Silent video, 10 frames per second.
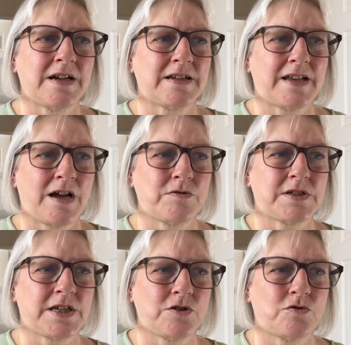Now
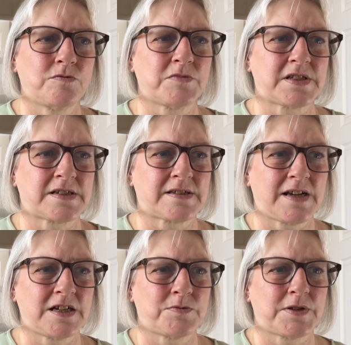Theo must
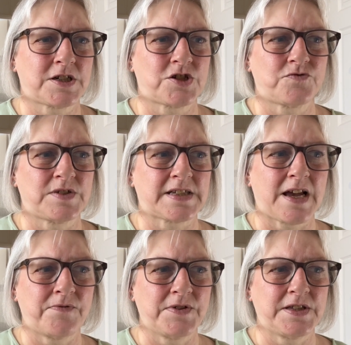decide whether to risk
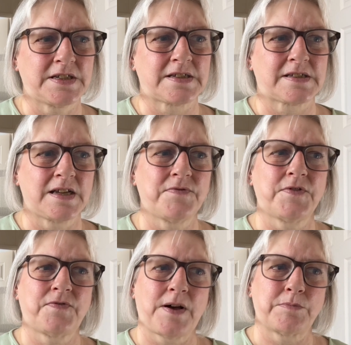everything to save the
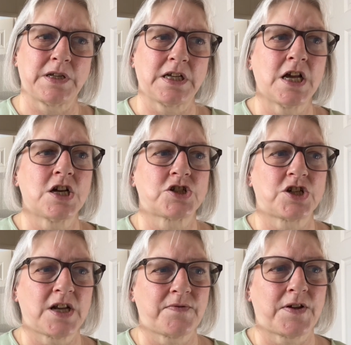family she
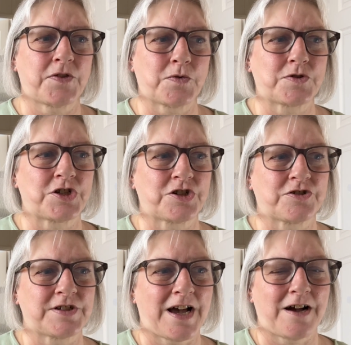never thought she
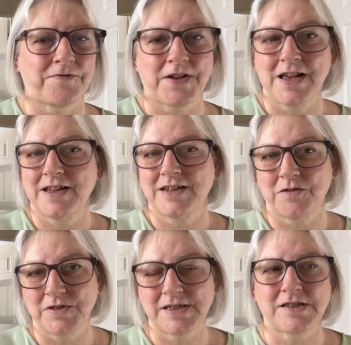could have. Now
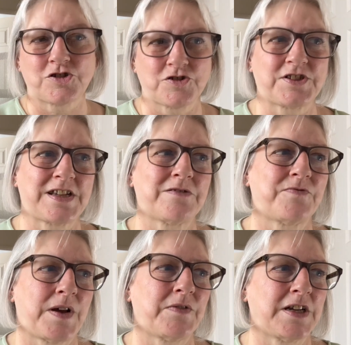this does sound
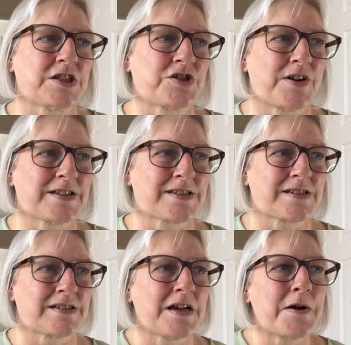very interesting.